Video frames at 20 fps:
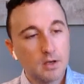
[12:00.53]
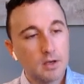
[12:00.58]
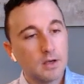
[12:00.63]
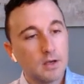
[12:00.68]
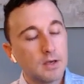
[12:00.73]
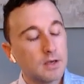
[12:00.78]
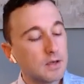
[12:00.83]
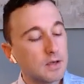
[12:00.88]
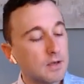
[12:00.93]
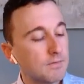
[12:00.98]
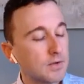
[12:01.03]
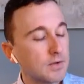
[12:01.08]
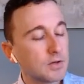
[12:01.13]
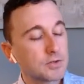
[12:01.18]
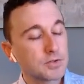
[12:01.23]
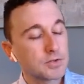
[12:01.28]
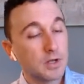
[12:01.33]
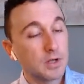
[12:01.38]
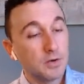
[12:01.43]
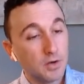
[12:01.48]
If
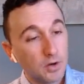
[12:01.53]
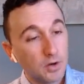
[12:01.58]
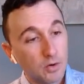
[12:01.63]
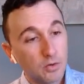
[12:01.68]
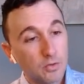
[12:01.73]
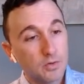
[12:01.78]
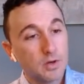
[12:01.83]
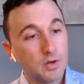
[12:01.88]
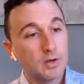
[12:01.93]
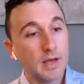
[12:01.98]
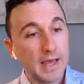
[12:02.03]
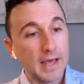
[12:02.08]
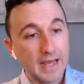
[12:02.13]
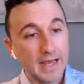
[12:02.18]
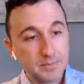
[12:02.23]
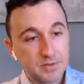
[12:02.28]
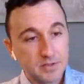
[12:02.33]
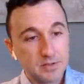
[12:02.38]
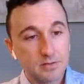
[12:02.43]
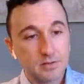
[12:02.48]
there's a known
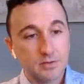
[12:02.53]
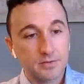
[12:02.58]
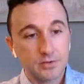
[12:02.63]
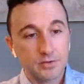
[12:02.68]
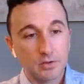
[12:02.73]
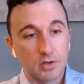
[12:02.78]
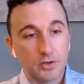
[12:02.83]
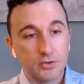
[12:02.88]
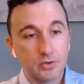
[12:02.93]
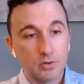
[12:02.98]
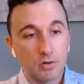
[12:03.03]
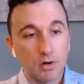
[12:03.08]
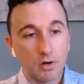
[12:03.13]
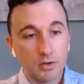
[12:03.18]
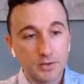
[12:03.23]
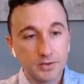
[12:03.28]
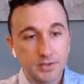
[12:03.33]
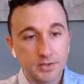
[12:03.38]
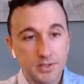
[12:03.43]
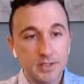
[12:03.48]
absence of structural heart
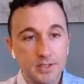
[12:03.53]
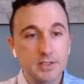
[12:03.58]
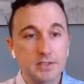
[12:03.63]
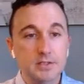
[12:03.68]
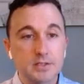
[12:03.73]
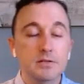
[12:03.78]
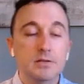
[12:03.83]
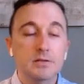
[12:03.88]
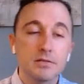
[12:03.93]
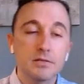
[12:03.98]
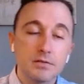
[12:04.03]
disease